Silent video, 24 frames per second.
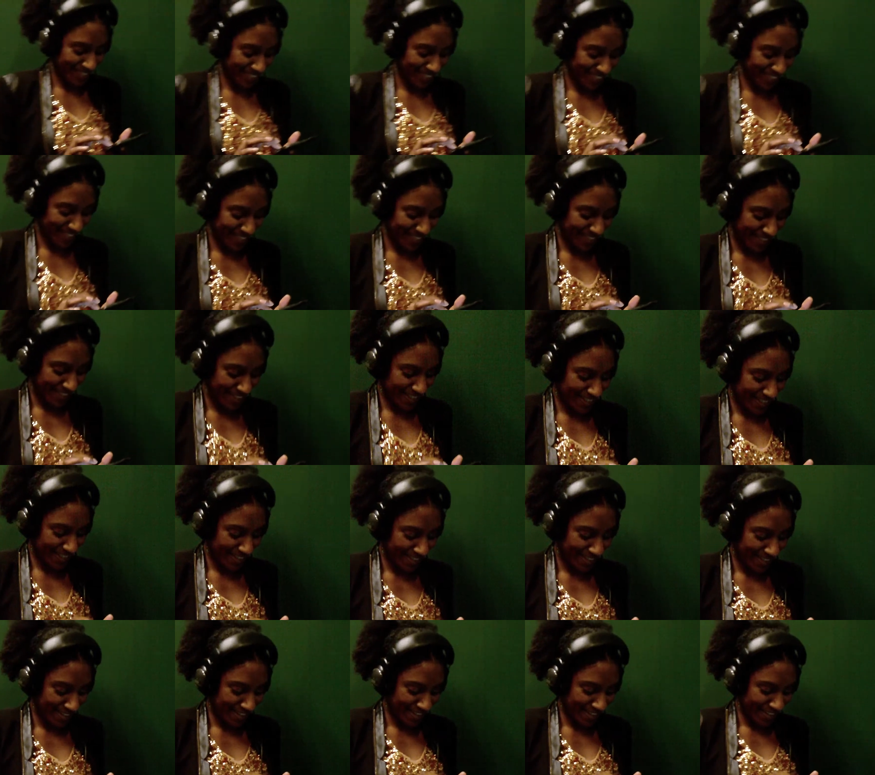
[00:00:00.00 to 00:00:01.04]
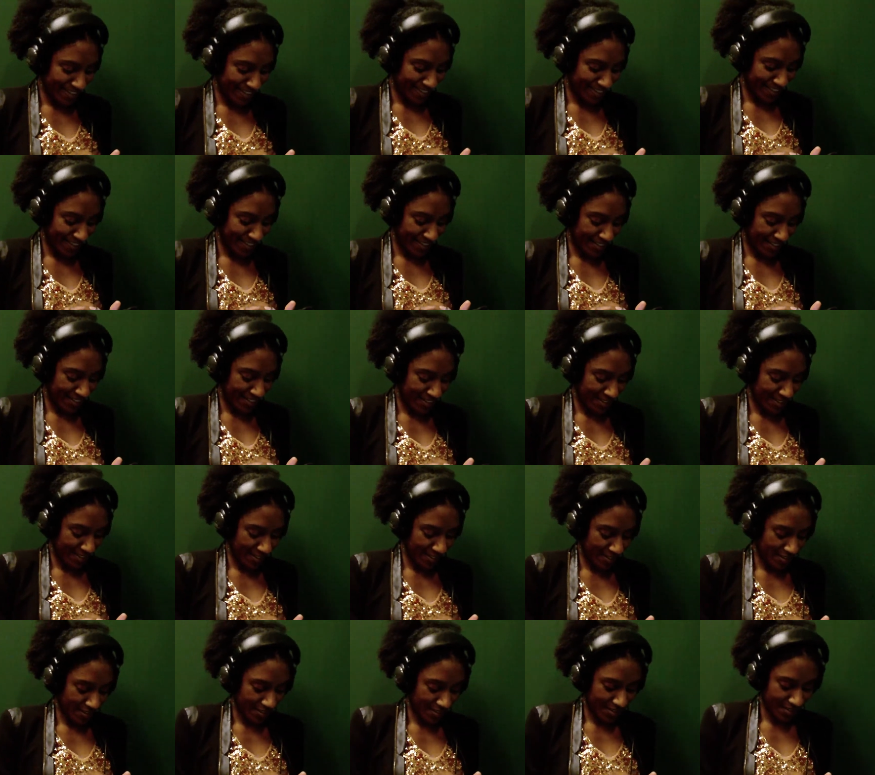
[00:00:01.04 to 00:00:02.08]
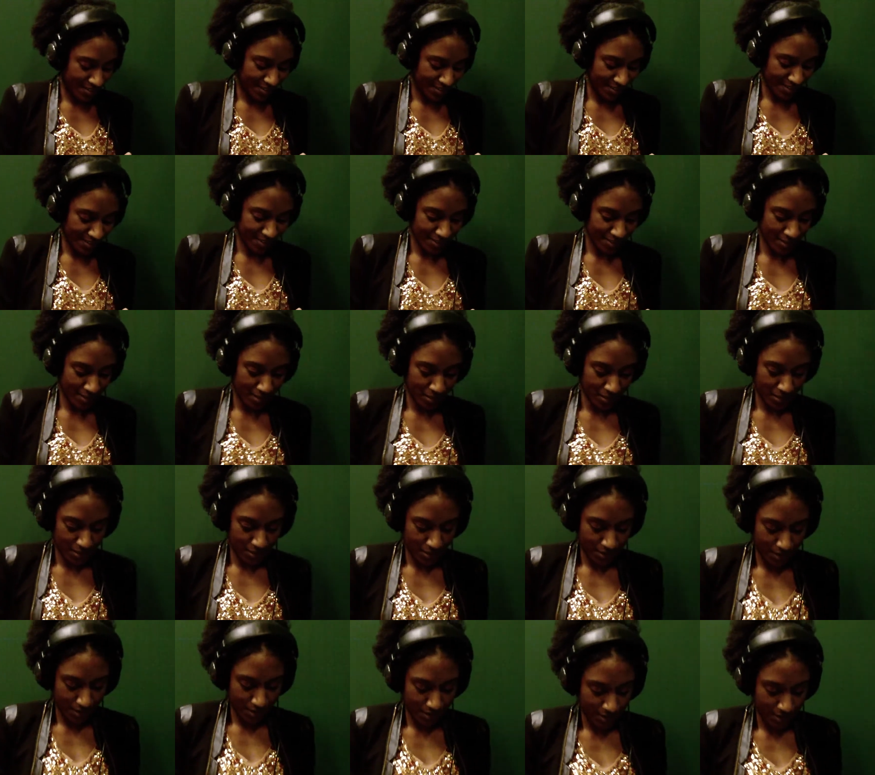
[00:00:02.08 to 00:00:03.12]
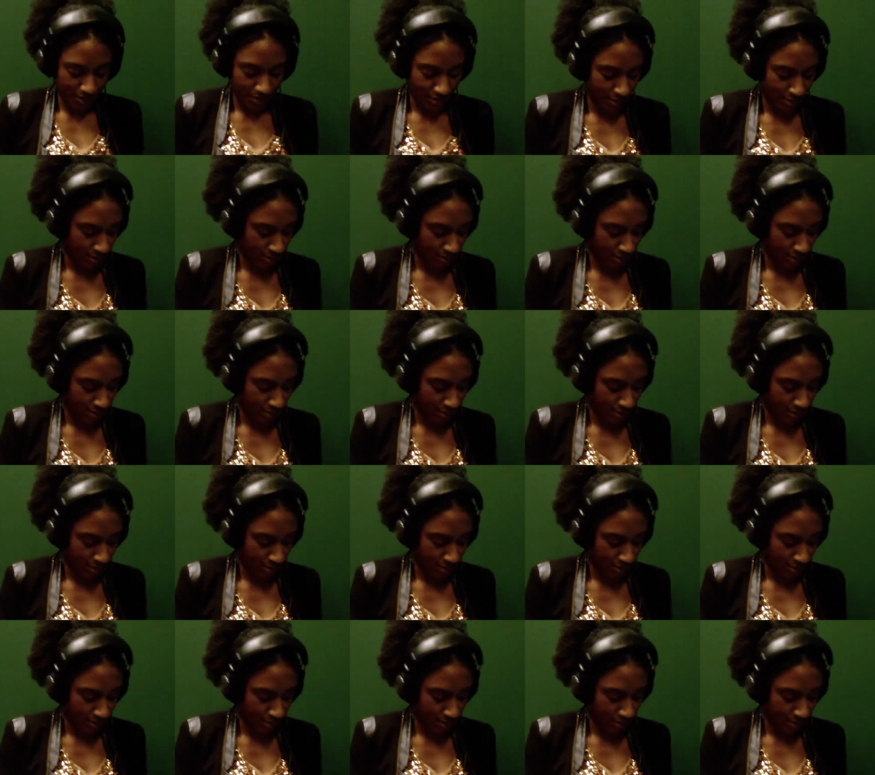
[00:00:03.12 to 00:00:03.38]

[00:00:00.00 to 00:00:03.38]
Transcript: No one is speaking in this clip.